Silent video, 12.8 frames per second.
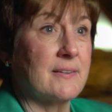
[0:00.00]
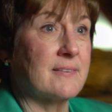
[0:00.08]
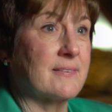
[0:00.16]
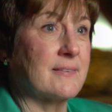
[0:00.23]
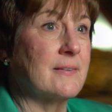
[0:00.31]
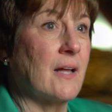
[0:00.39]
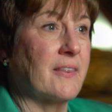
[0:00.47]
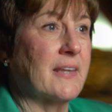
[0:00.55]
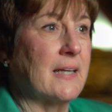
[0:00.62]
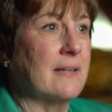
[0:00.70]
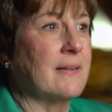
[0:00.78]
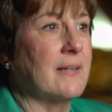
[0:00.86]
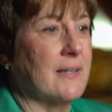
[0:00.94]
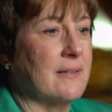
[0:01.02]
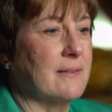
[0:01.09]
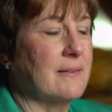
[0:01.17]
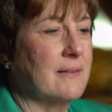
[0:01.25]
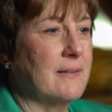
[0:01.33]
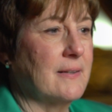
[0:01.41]
It's nothing that
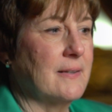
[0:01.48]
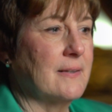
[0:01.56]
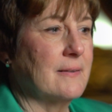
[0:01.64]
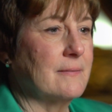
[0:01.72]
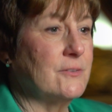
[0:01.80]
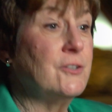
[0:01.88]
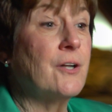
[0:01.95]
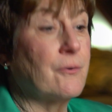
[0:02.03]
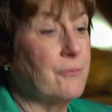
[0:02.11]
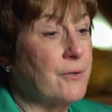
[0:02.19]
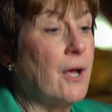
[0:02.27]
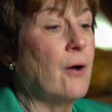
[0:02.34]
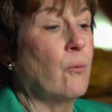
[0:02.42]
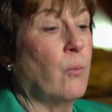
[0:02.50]
you don't know